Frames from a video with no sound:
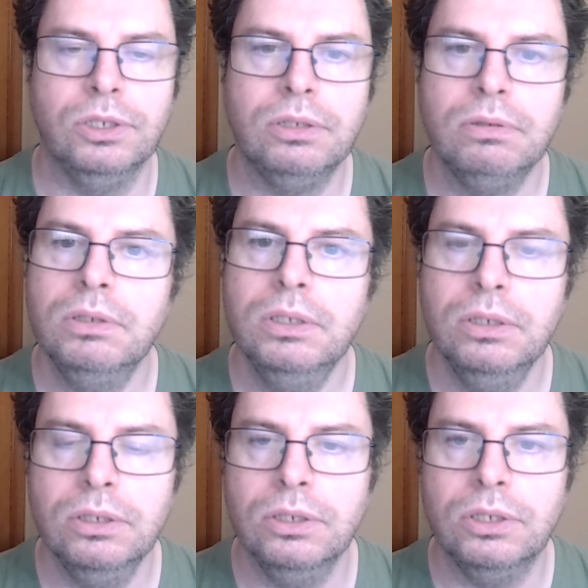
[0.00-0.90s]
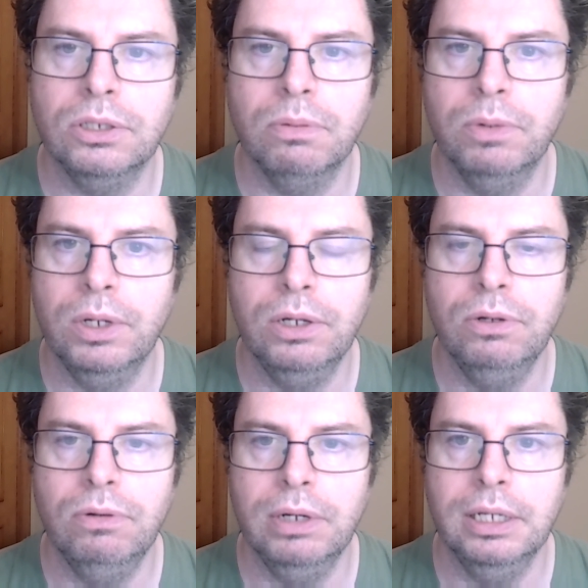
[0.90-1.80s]
just
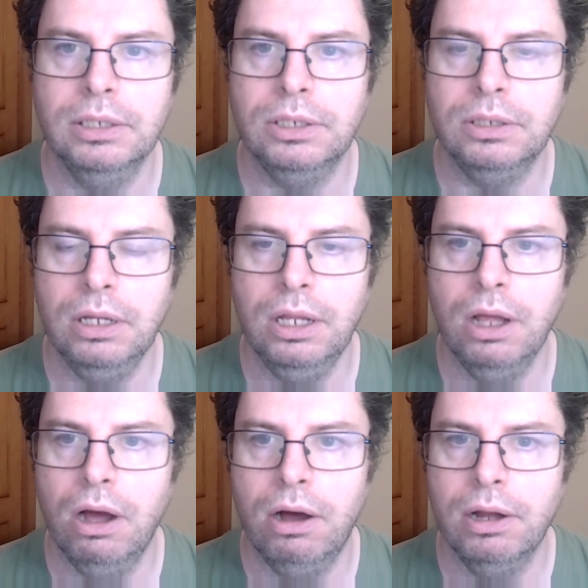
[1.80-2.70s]
someone who is